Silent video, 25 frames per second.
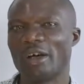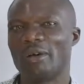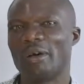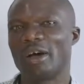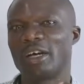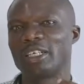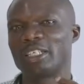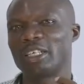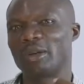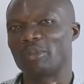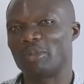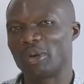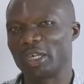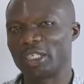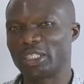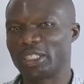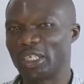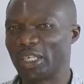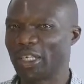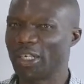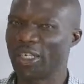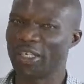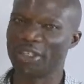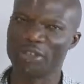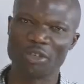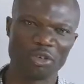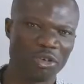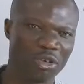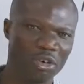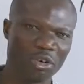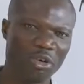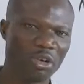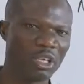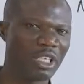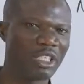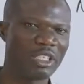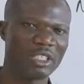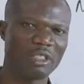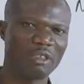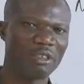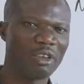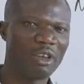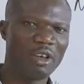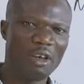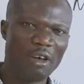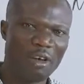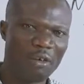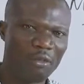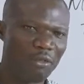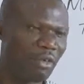as a percentage, you'll always
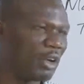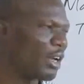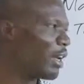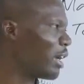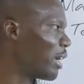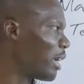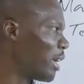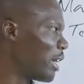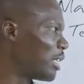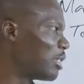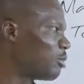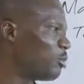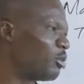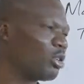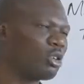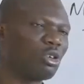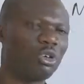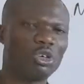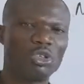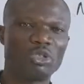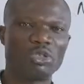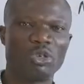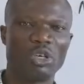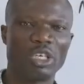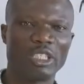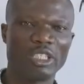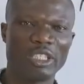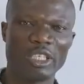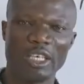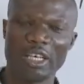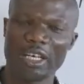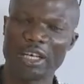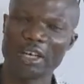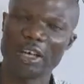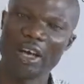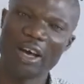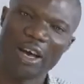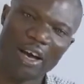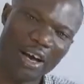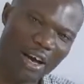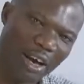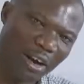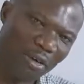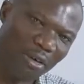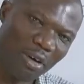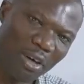feel nice because you are saying, I